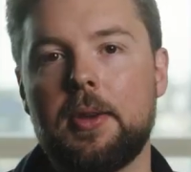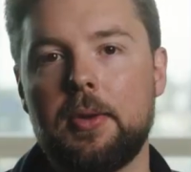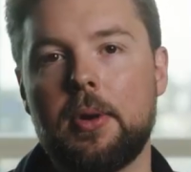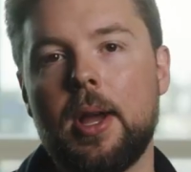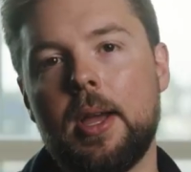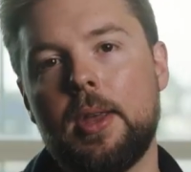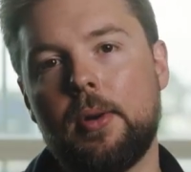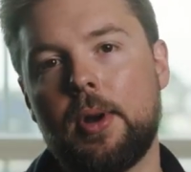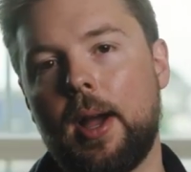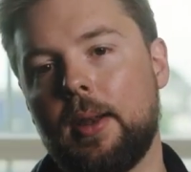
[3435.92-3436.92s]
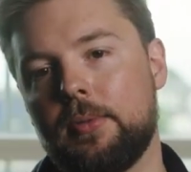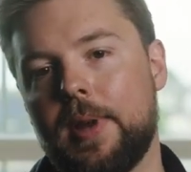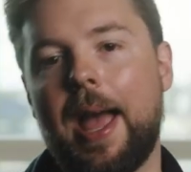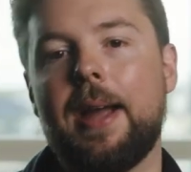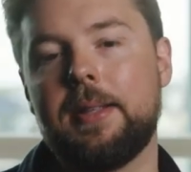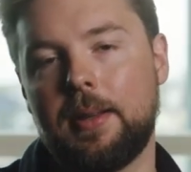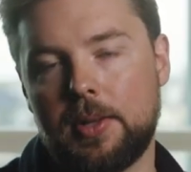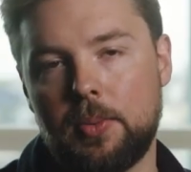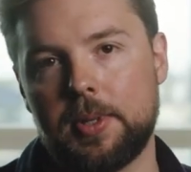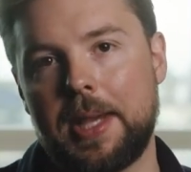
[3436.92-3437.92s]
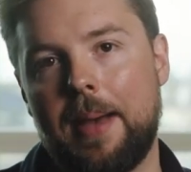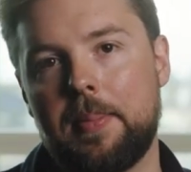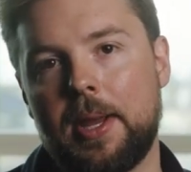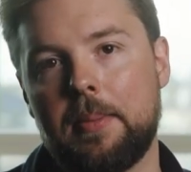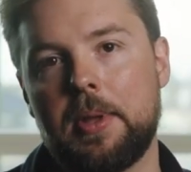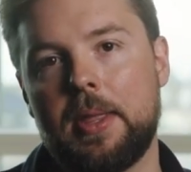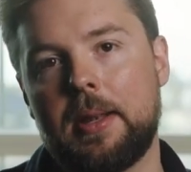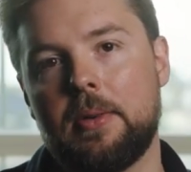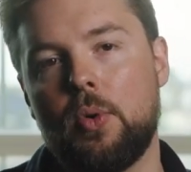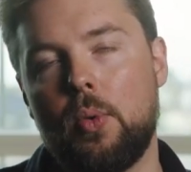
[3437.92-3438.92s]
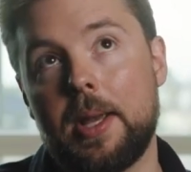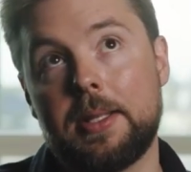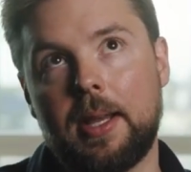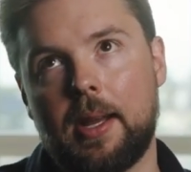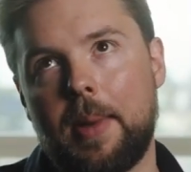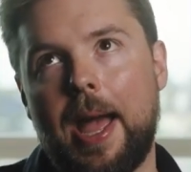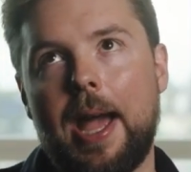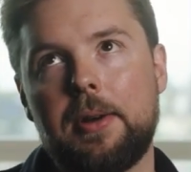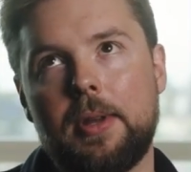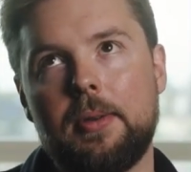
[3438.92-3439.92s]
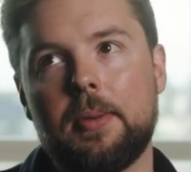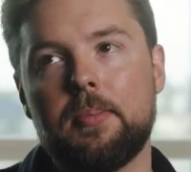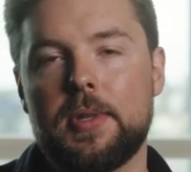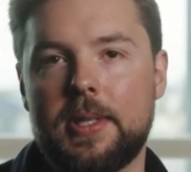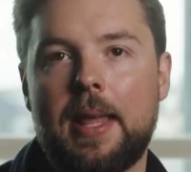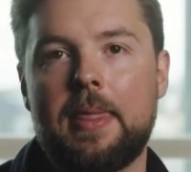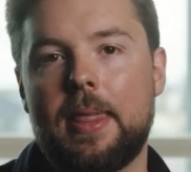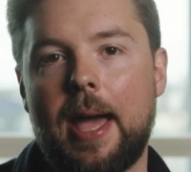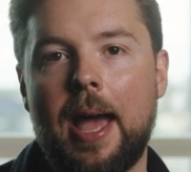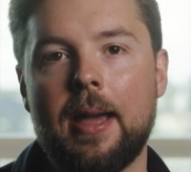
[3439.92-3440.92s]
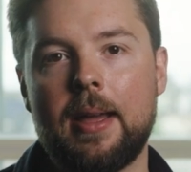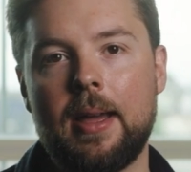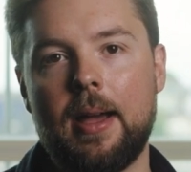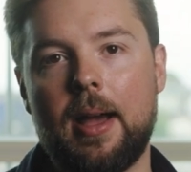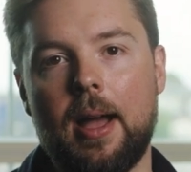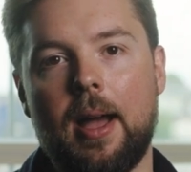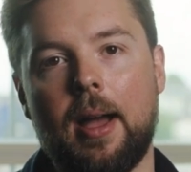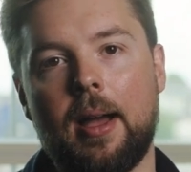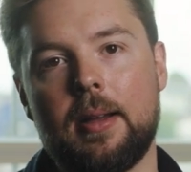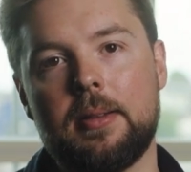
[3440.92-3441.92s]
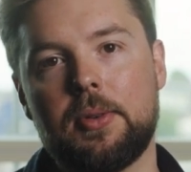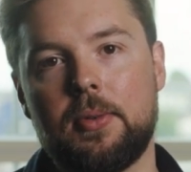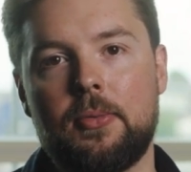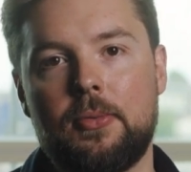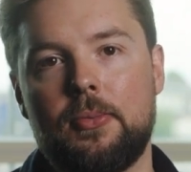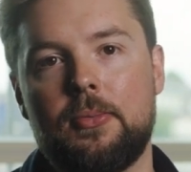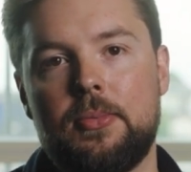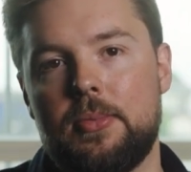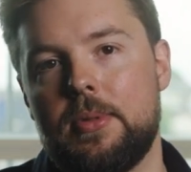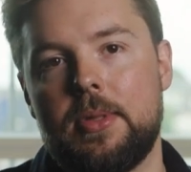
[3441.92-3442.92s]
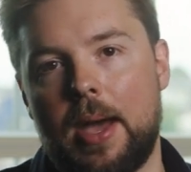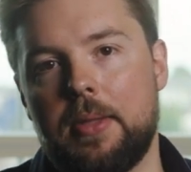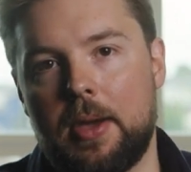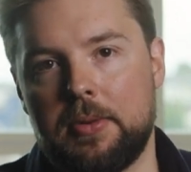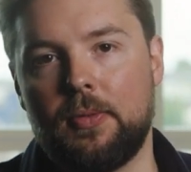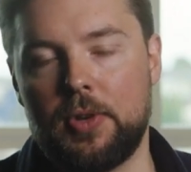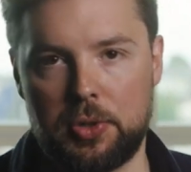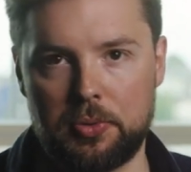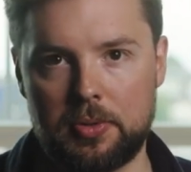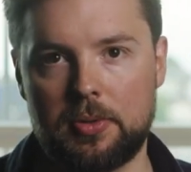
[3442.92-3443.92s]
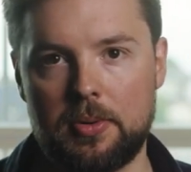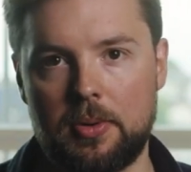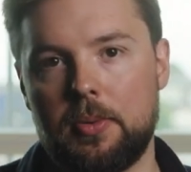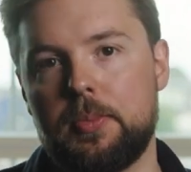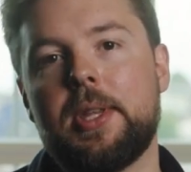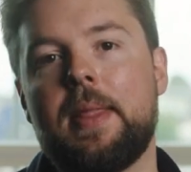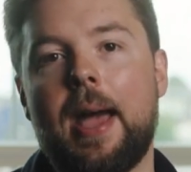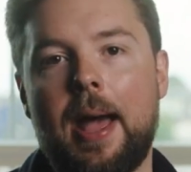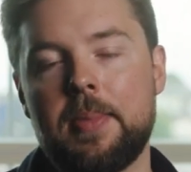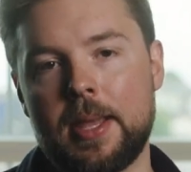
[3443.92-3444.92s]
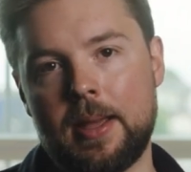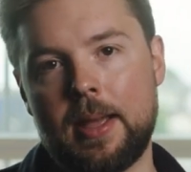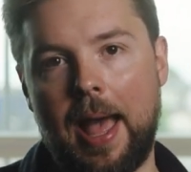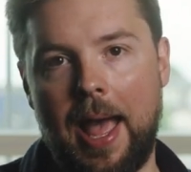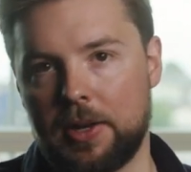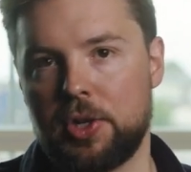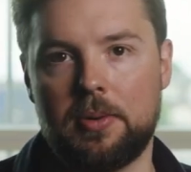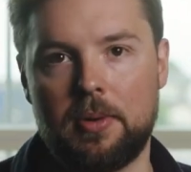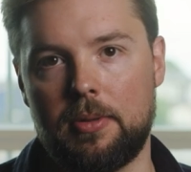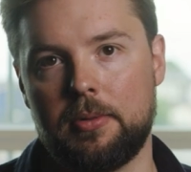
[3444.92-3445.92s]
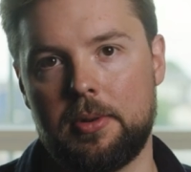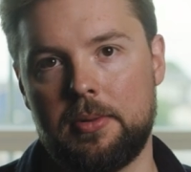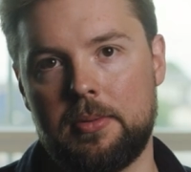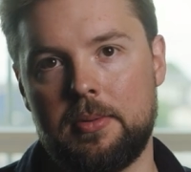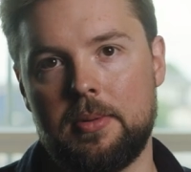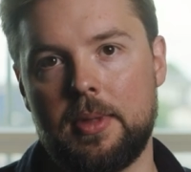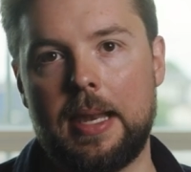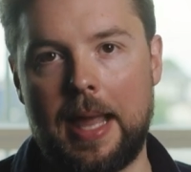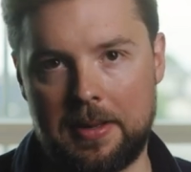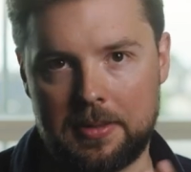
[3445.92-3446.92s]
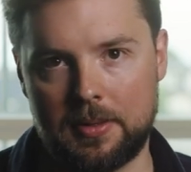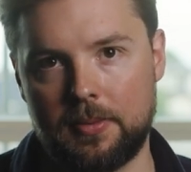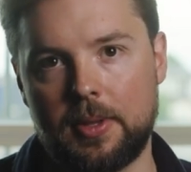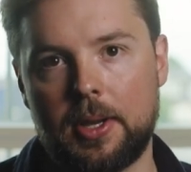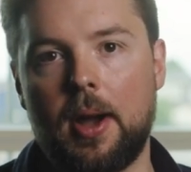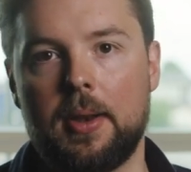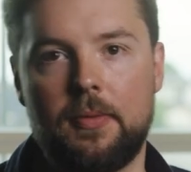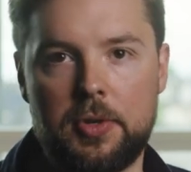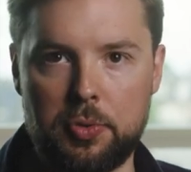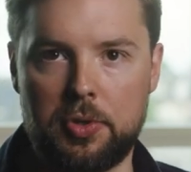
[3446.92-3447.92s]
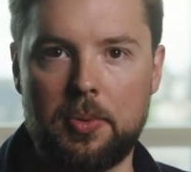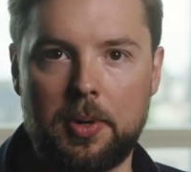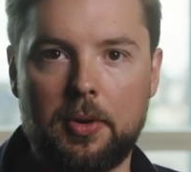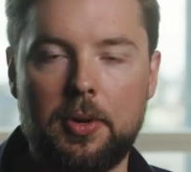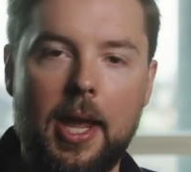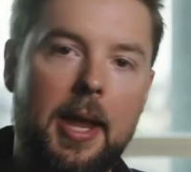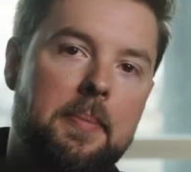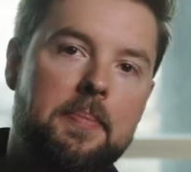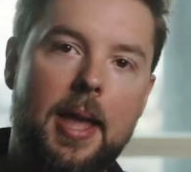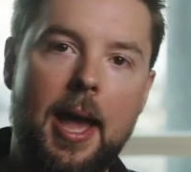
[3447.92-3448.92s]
So you're you're kind of reacting to what's happening, but then always thinking about how you can present that uh, sort of that those visuals or present that action through the lens of the kind of visuals you want to create.